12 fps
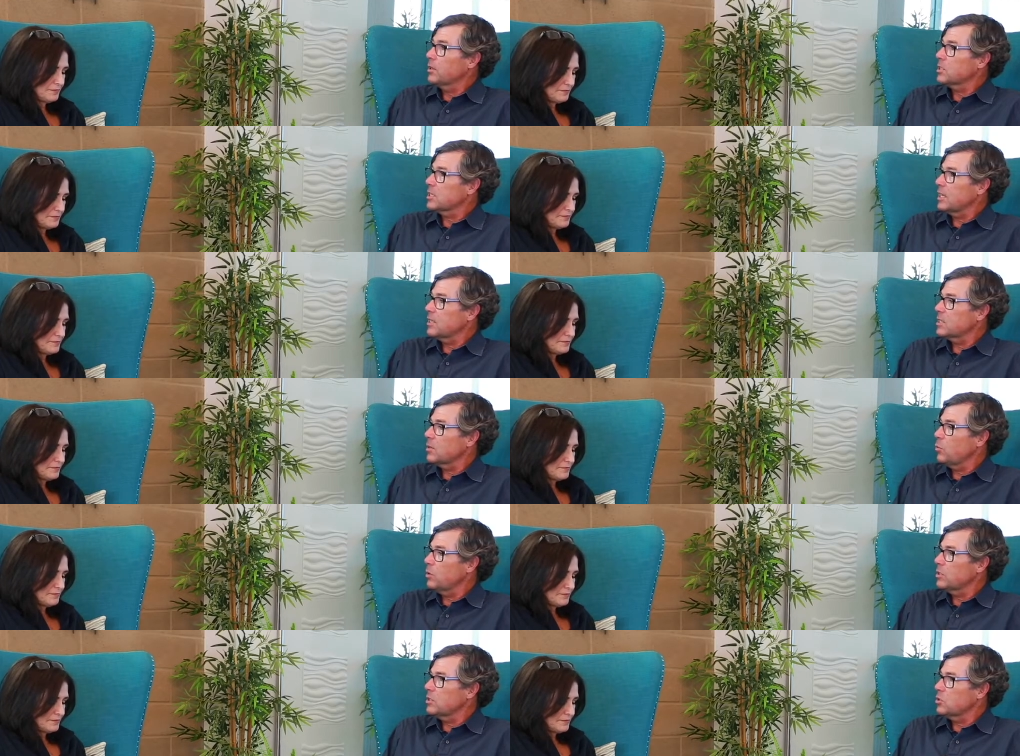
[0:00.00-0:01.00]
Speaker 1: alongside
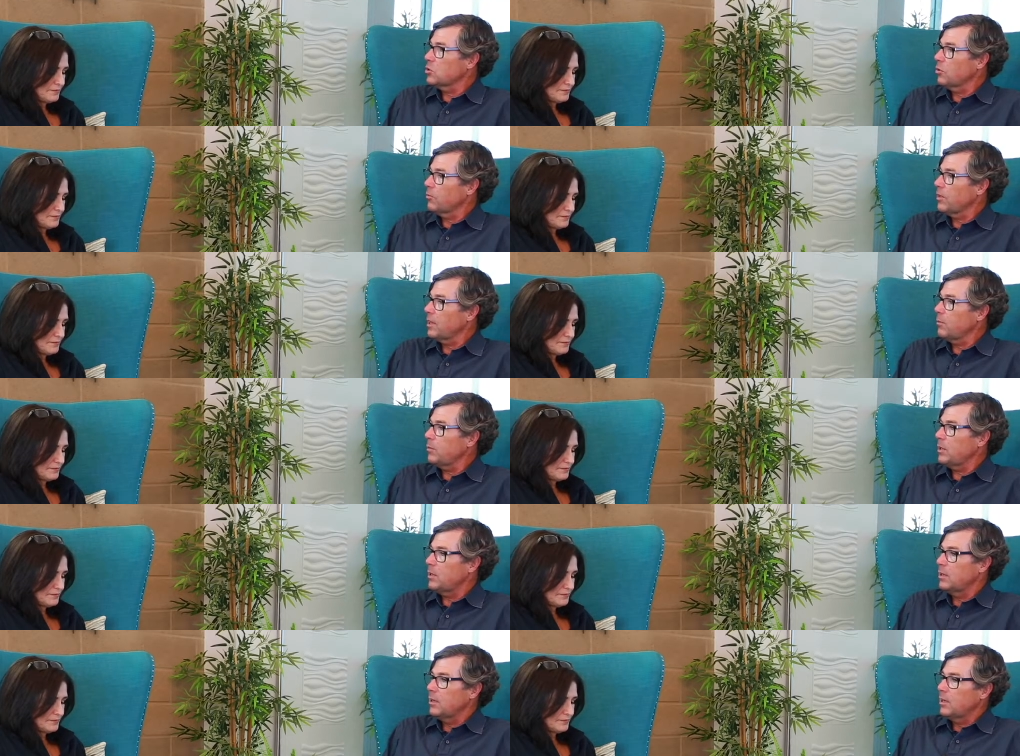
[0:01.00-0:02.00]
someone to serve them,
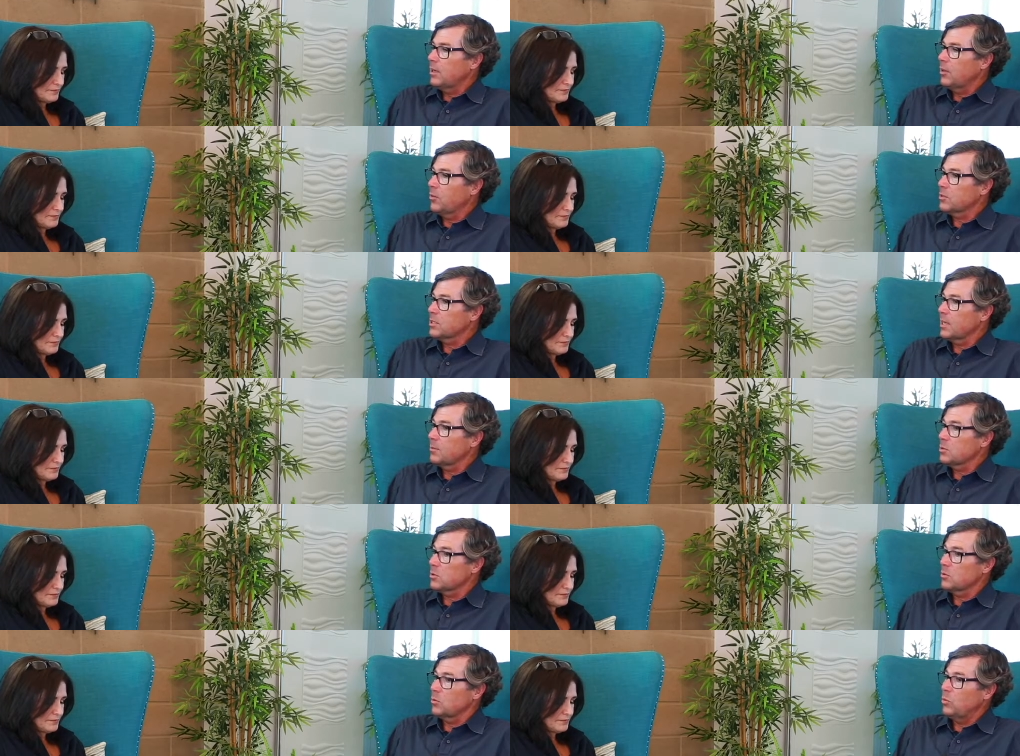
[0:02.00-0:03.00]
and other
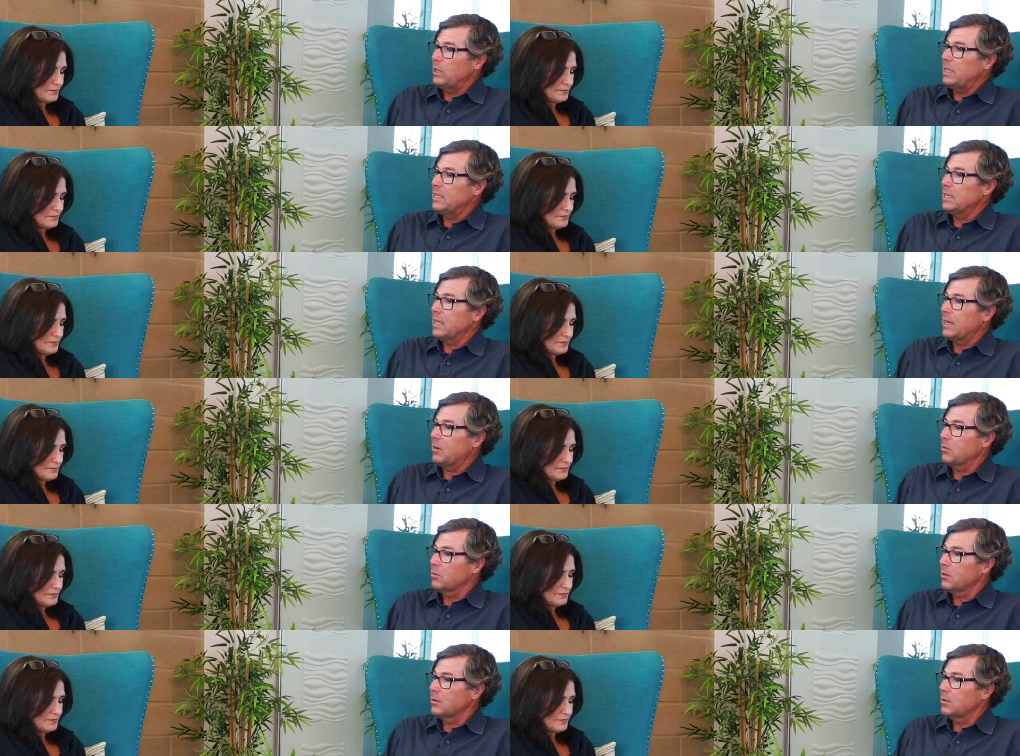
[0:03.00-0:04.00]
times we need to
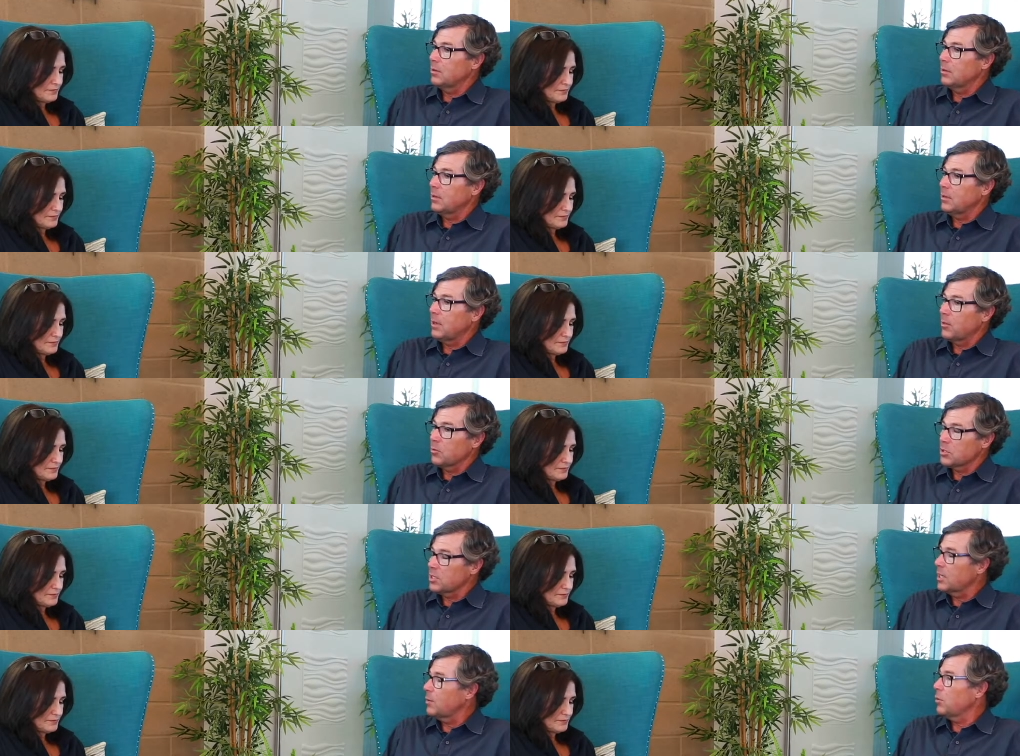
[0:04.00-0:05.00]
allow
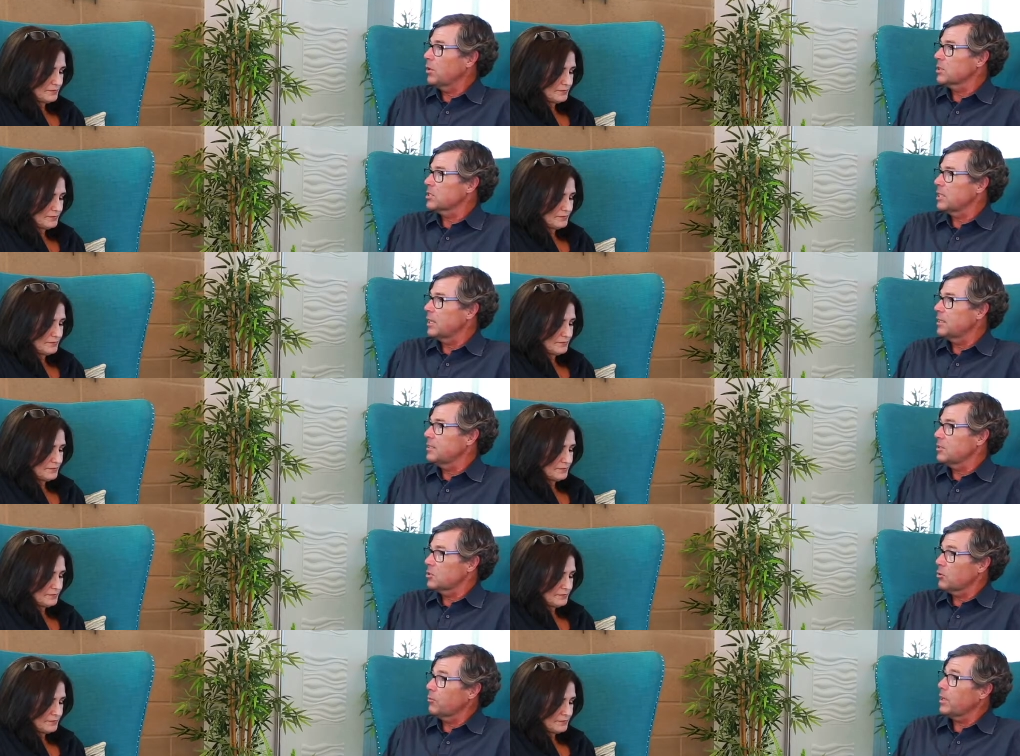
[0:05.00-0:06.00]
others to come alongside
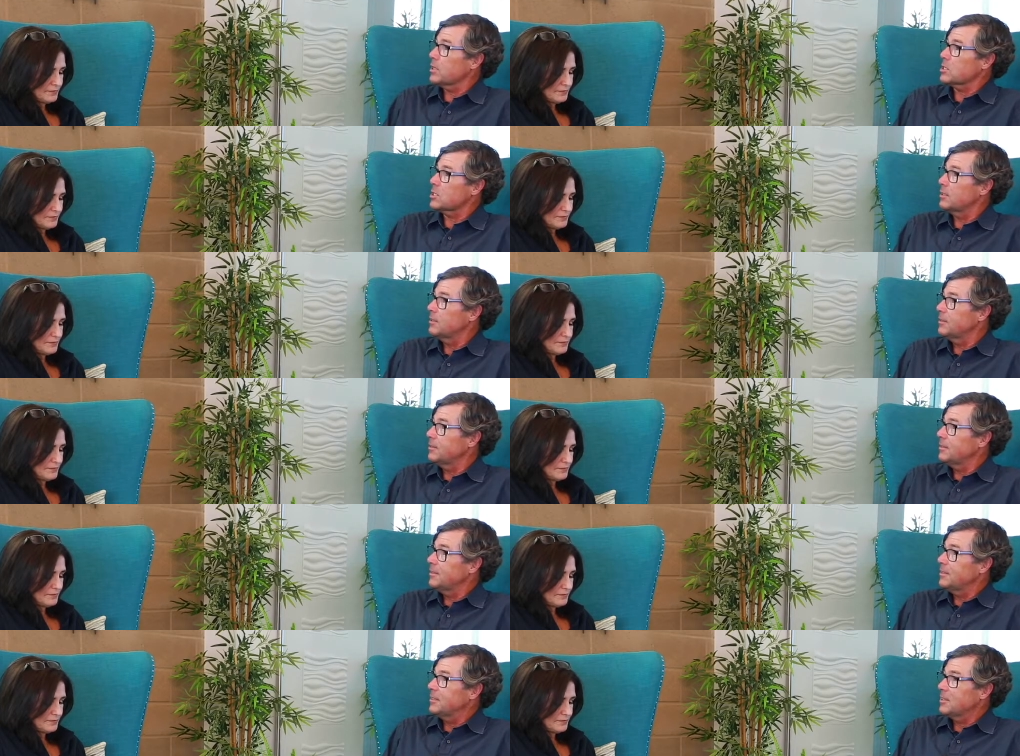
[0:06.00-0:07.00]
to serve us,
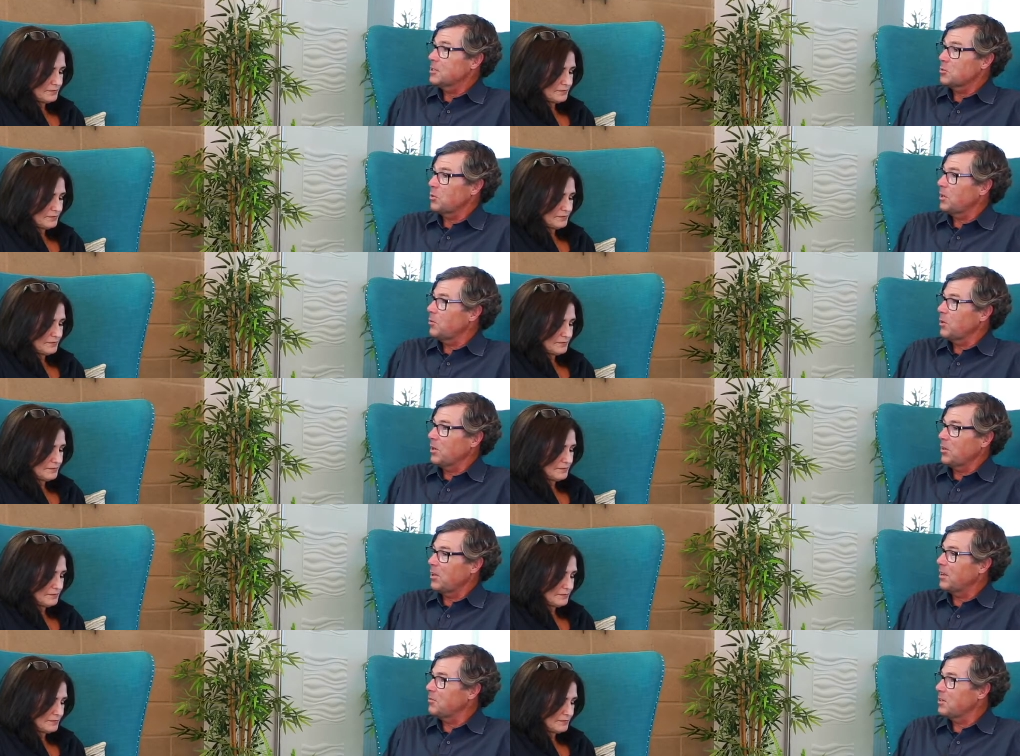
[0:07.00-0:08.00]
because we we
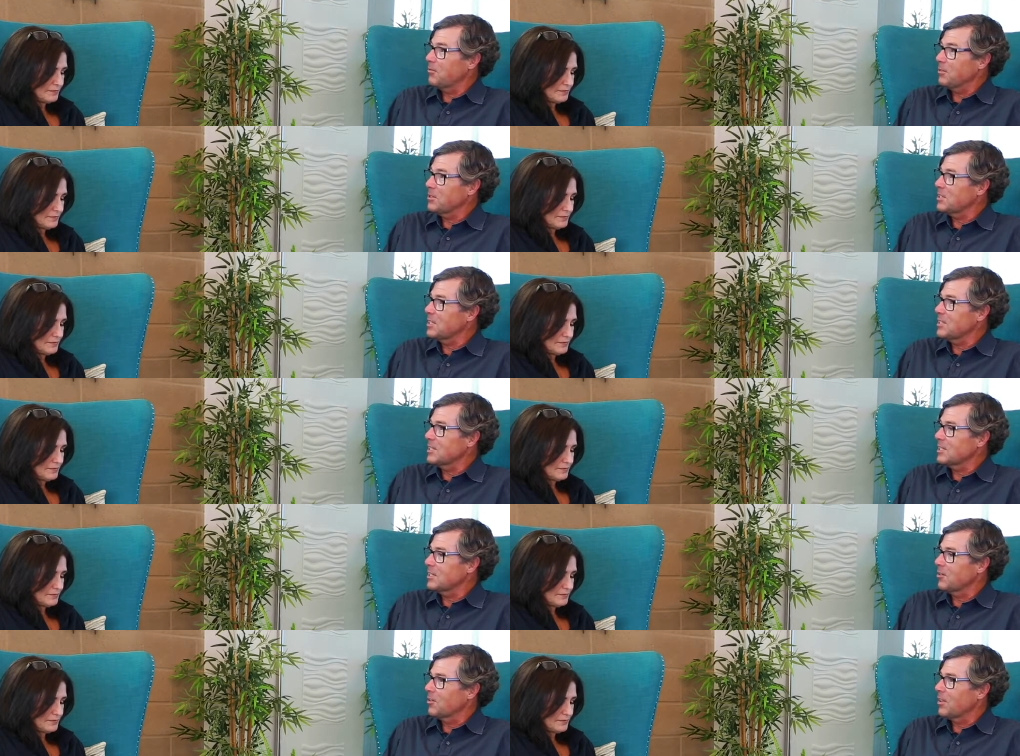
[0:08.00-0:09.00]
all have different
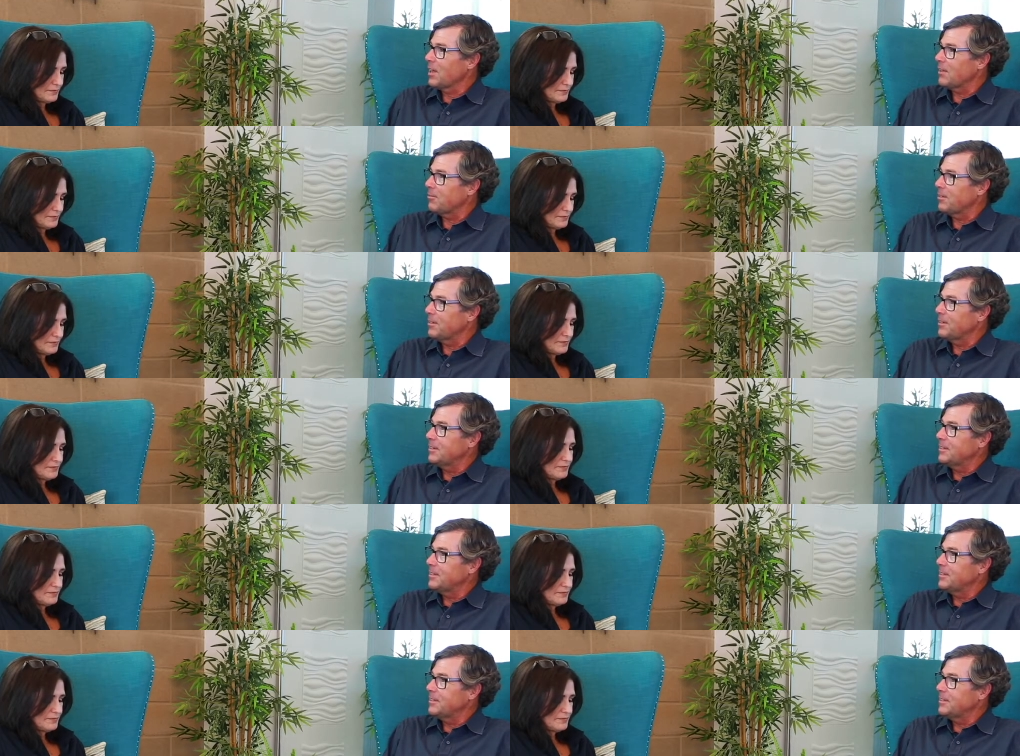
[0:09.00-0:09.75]
seasons in our life.